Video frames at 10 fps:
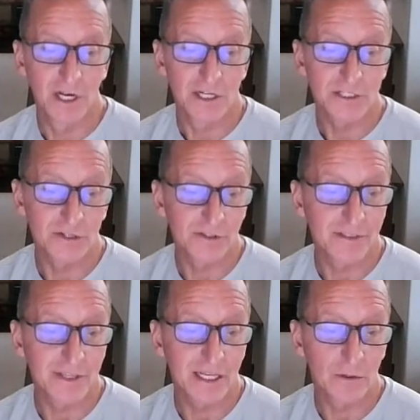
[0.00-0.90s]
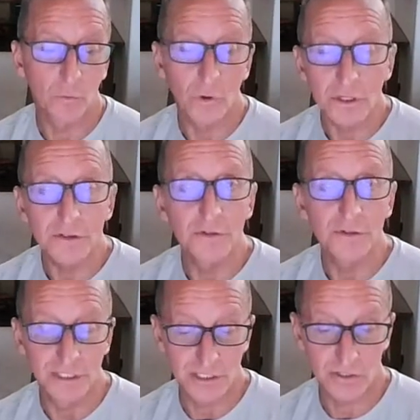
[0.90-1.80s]
so that they can work through
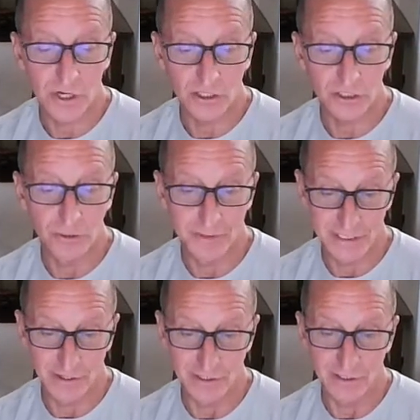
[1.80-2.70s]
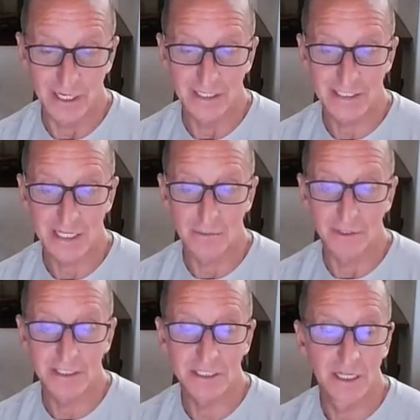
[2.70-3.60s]
the instructional material and
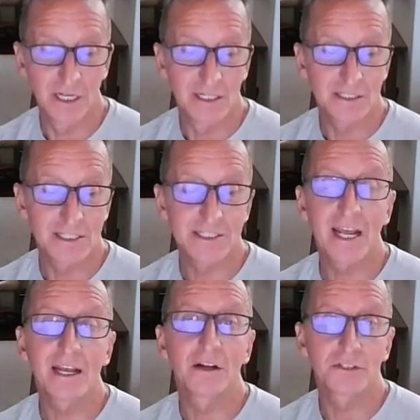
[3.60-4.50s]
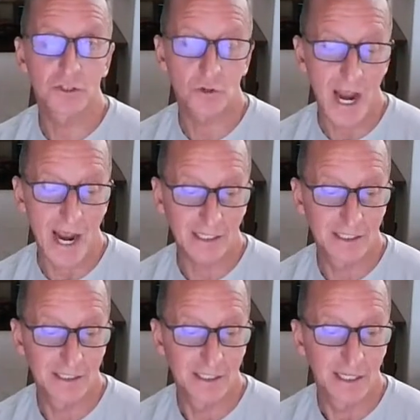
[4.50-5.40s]
assignments to stay on track
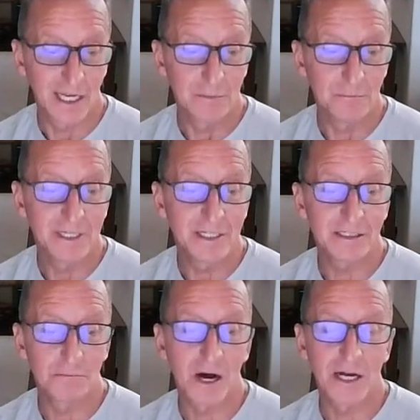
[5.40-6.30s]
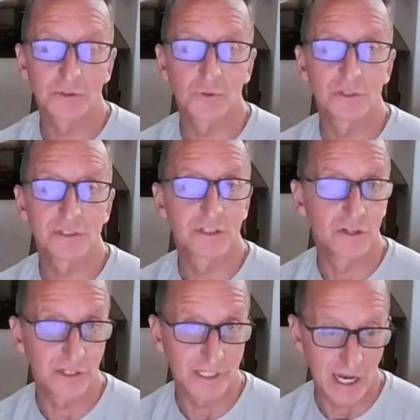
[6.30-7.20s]
in meeting the module's
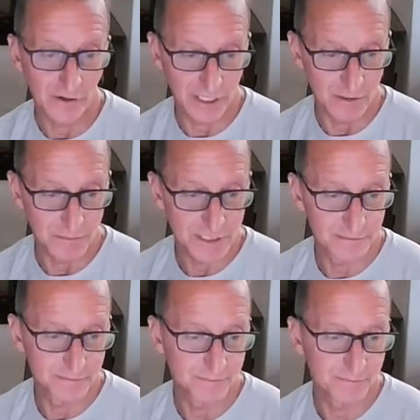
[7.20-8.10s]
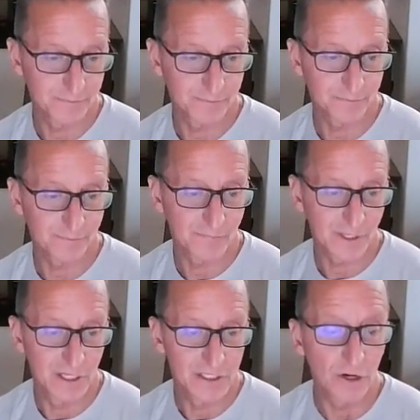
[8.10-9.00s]
learning outcomes.
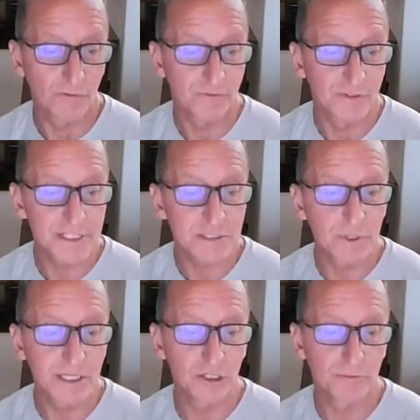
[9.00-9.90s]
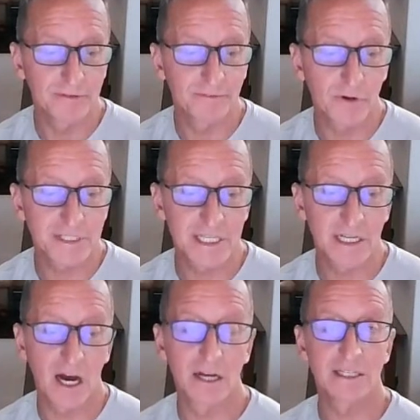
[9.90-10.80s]
So for this week, you'll be
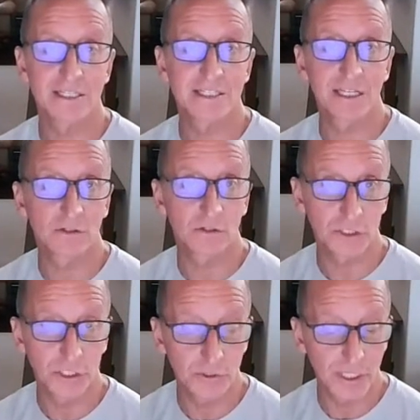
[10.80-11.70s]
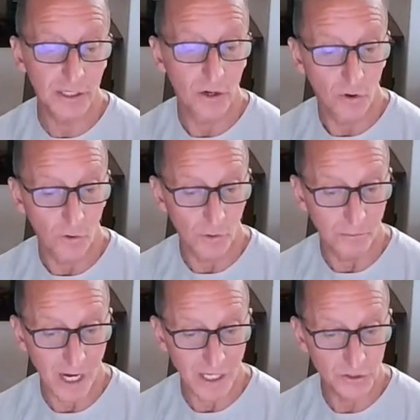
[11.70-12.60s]
focusing on a single unit or
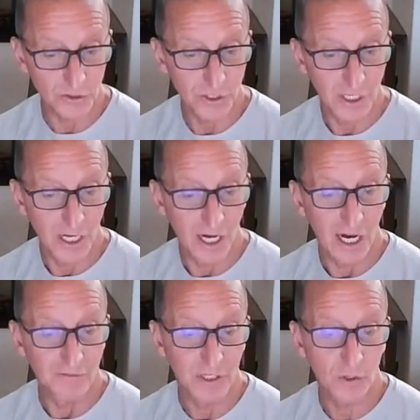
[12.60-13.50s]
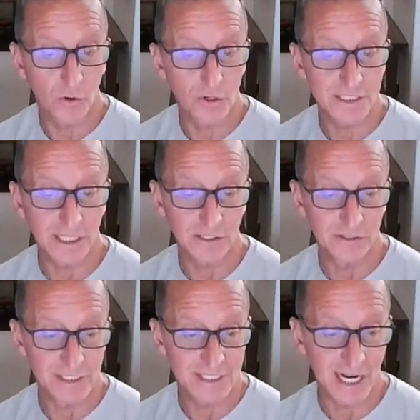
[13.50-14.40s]
module of the course that you're
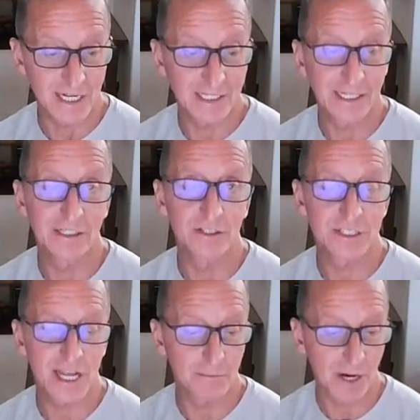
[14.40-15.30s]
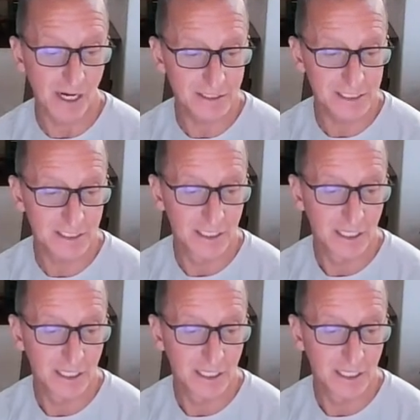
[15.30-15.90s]
designing in your sandbox,